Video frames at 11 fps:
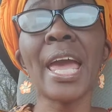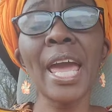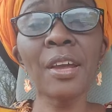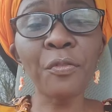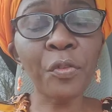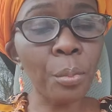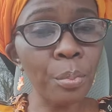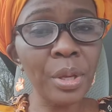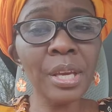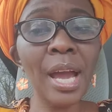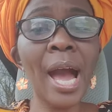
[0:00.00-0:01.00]
And for
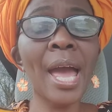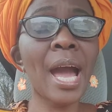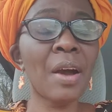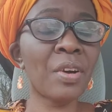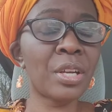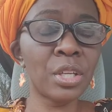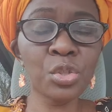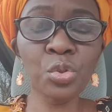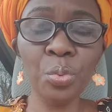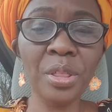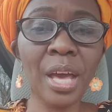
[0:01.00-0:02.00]
me, I have an
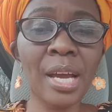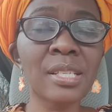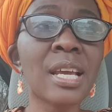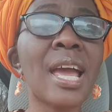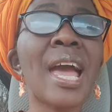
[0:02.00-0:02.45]
issue with that.